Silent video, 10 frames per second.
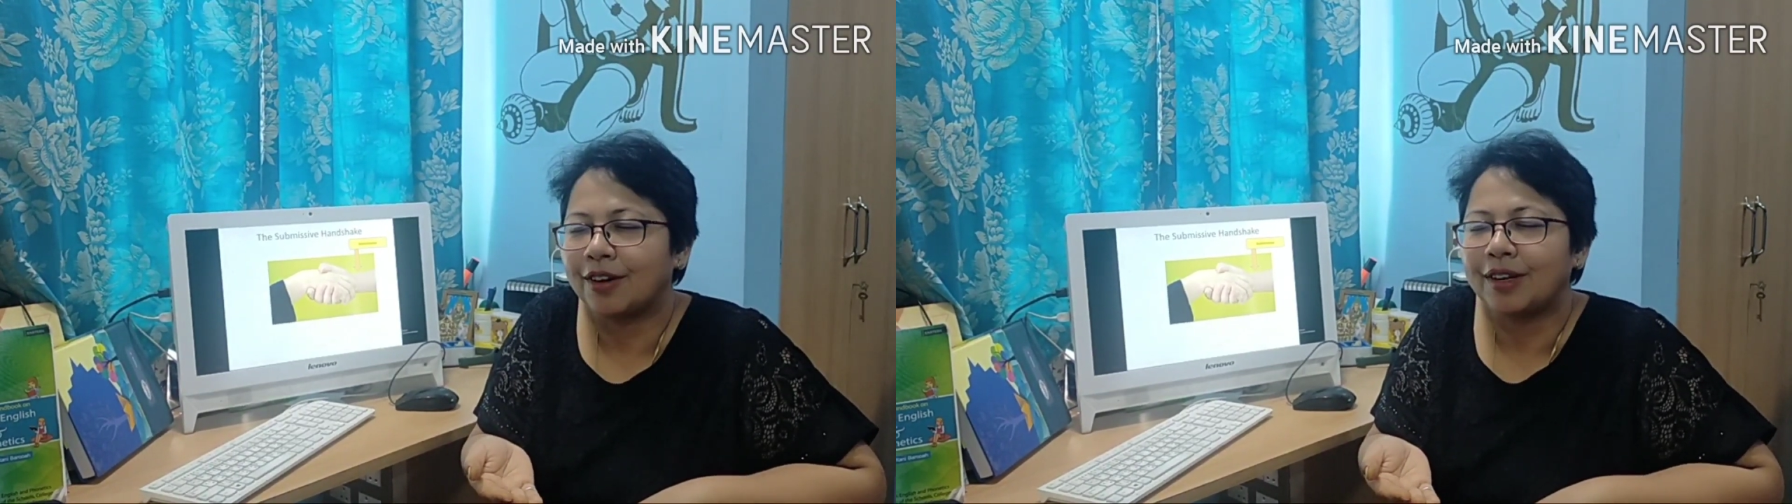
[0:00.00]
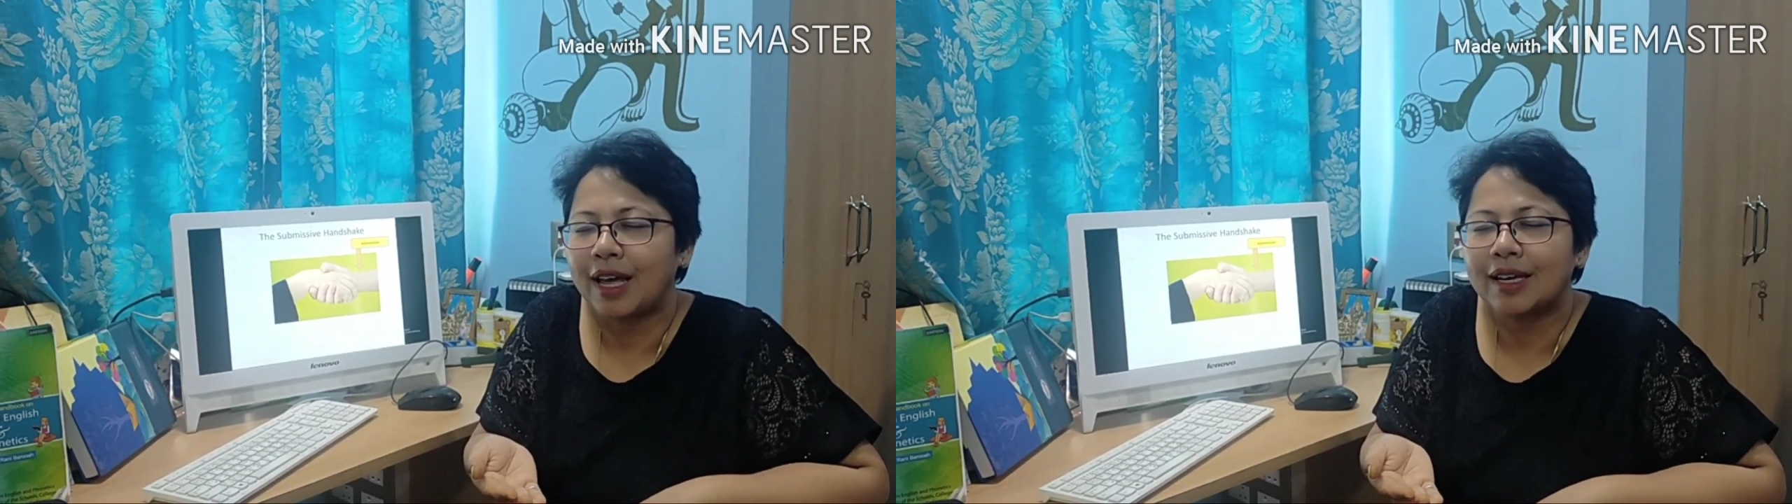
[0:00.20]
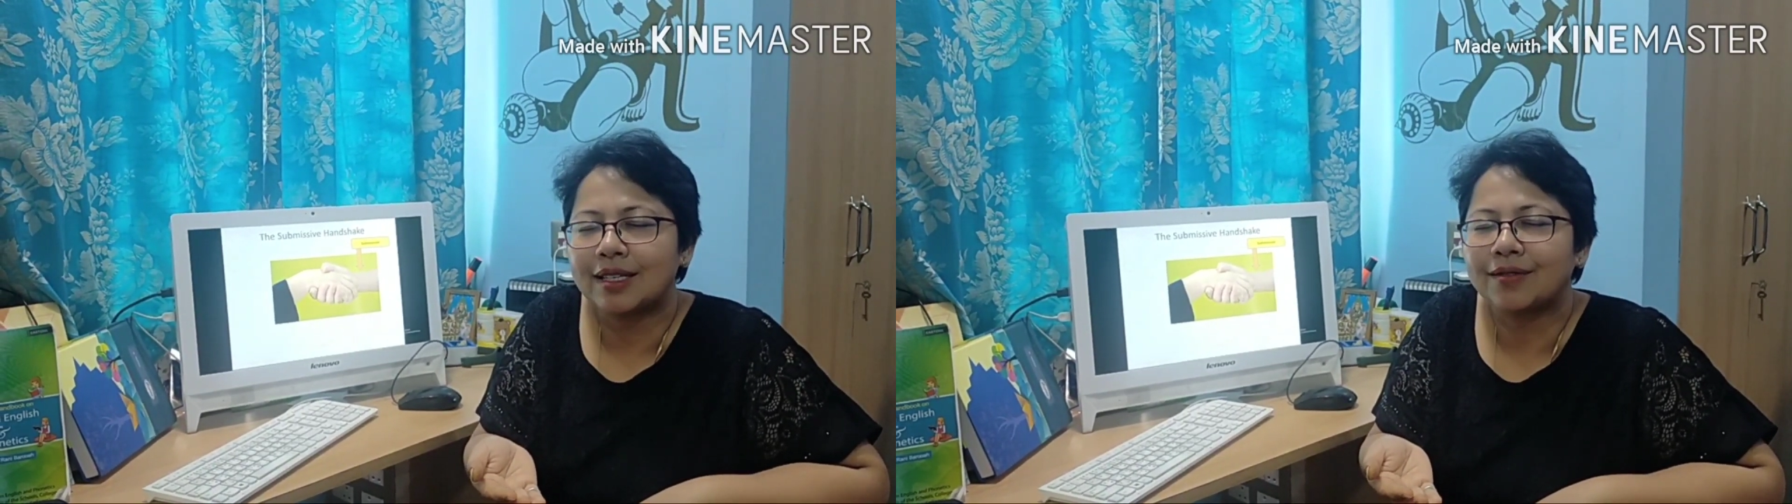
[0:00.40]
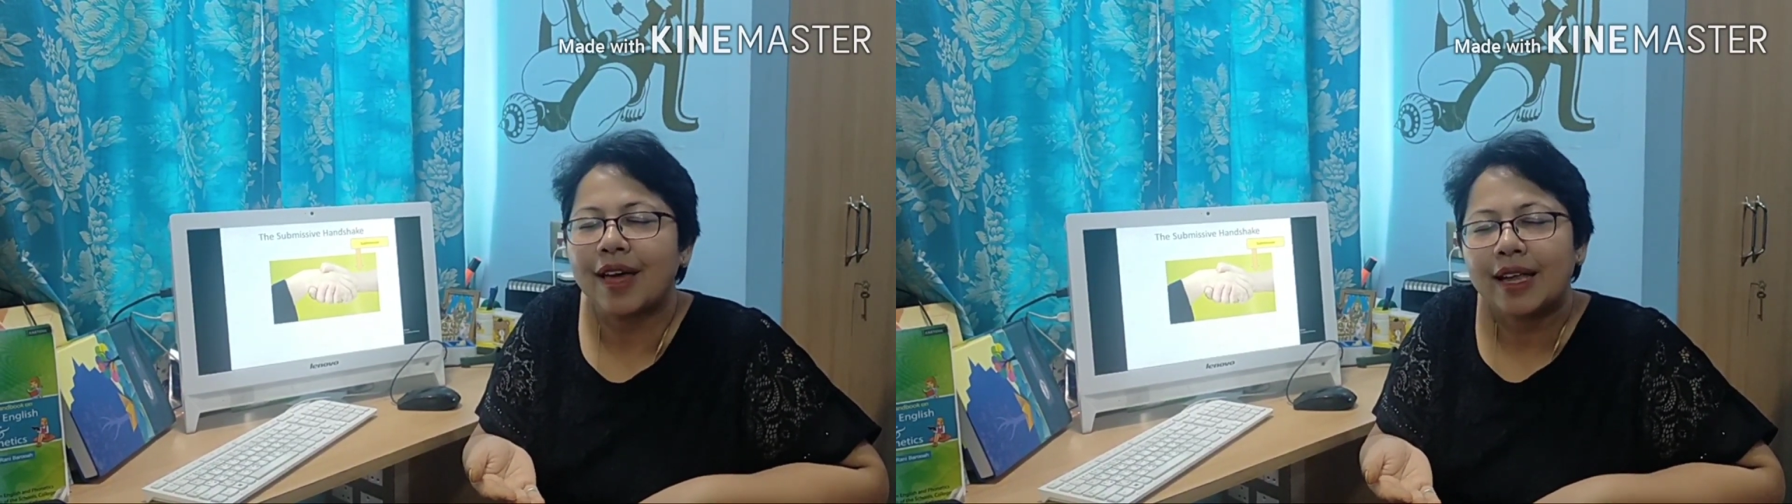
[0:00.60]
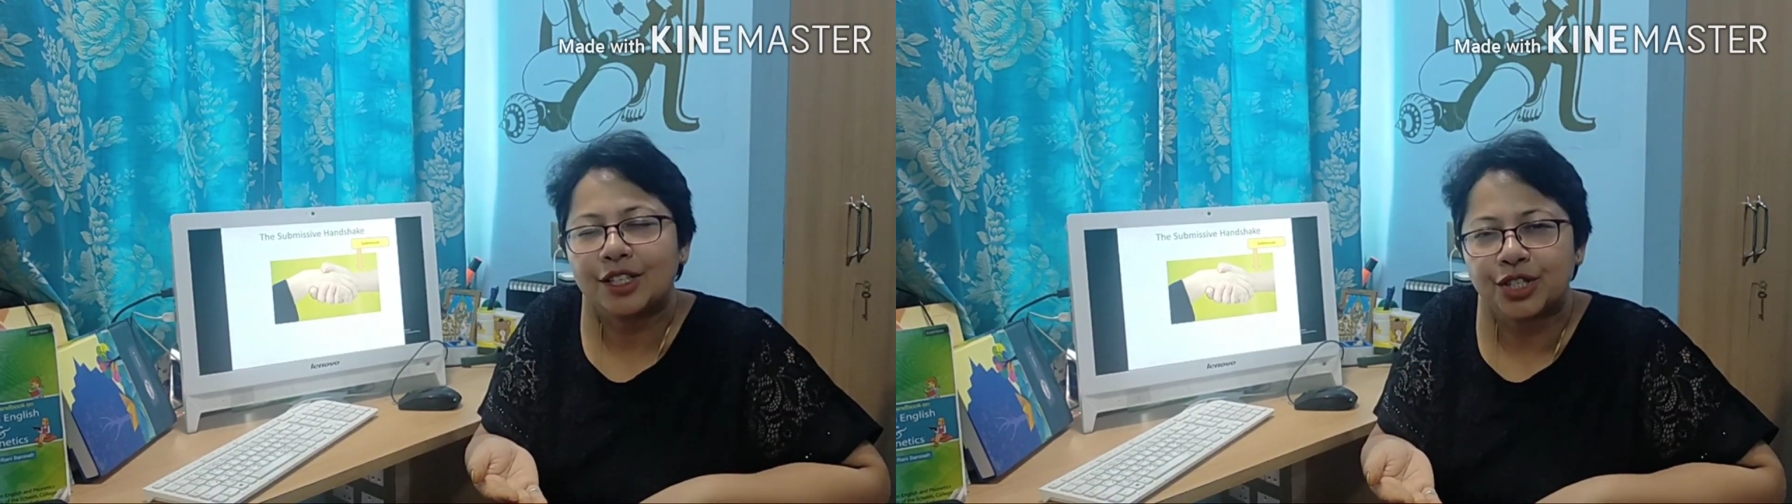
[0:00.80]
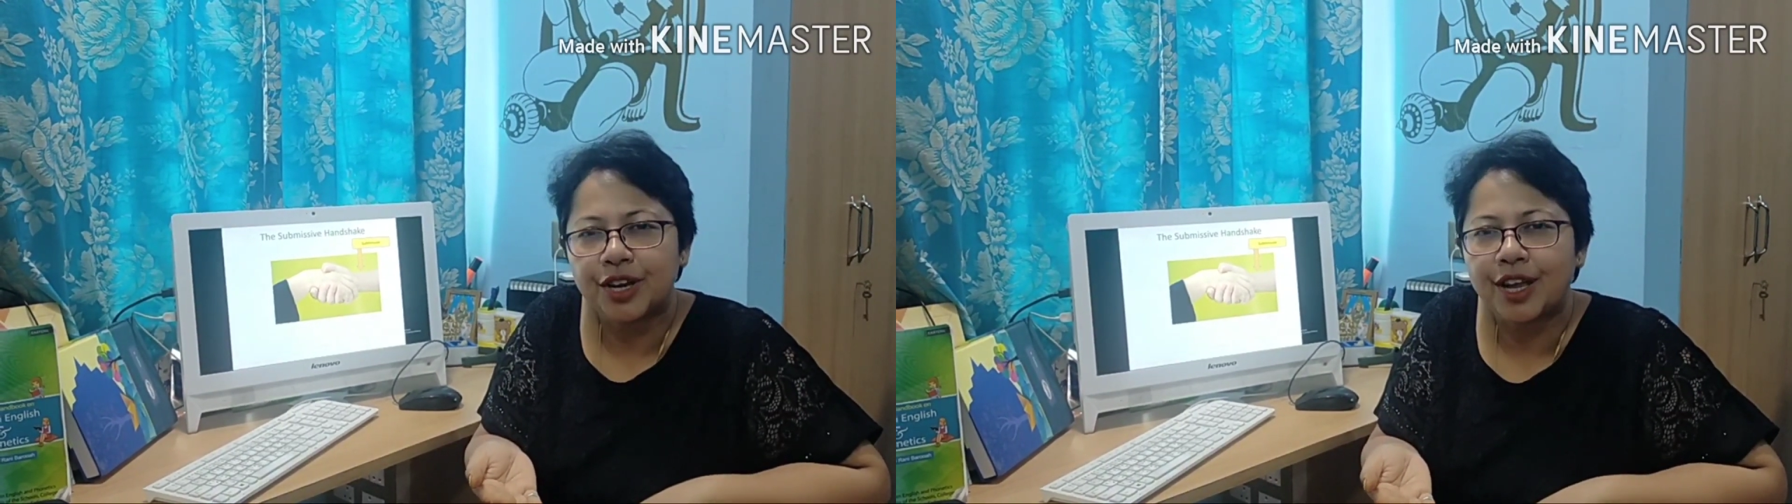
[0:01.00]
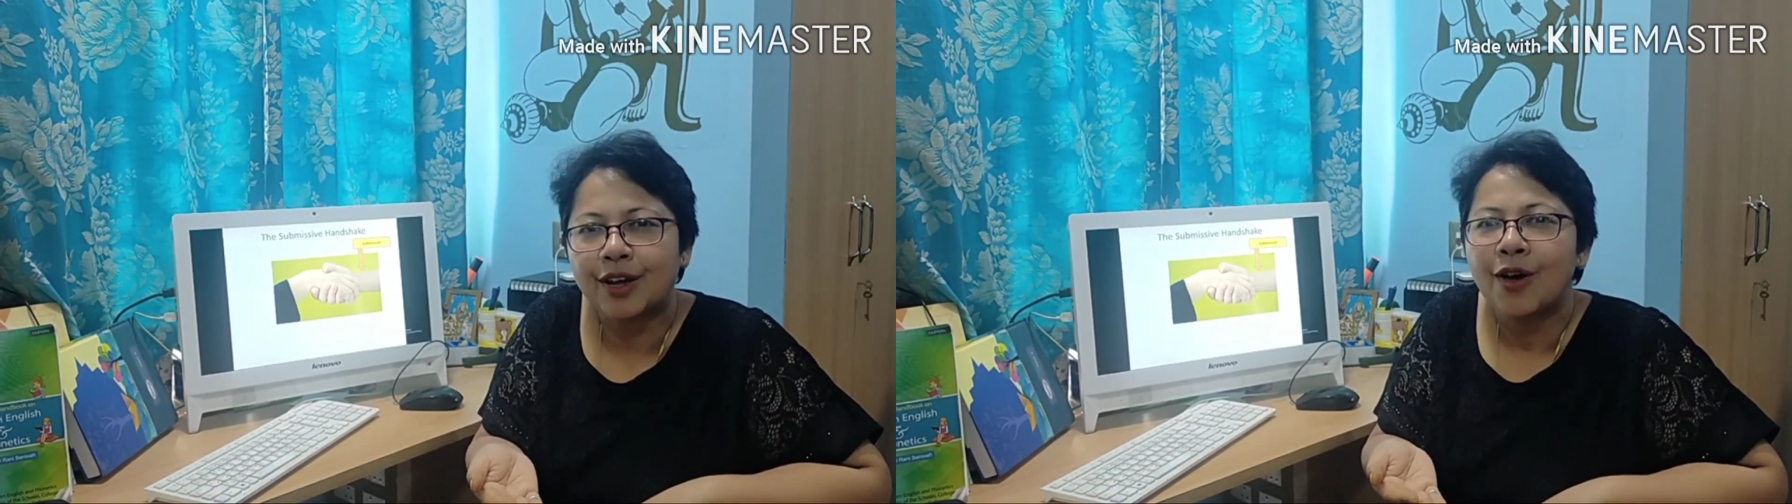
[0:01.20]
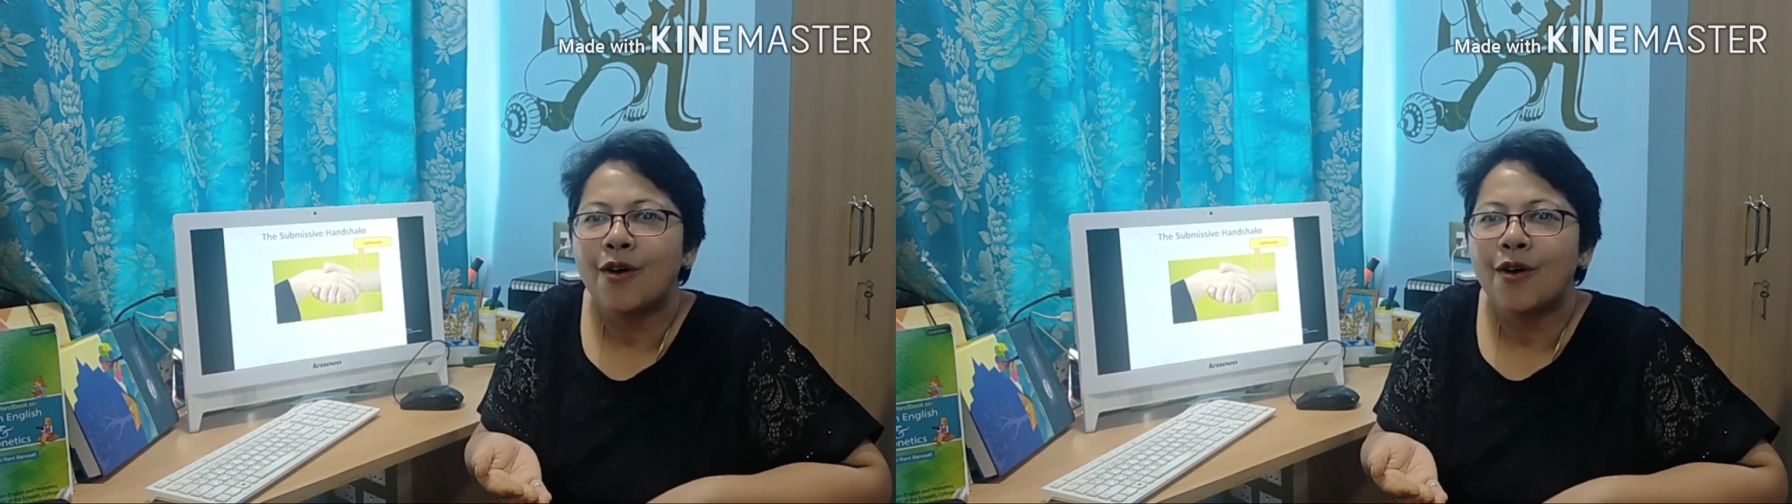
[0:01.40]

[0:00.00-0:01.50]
negative handshake,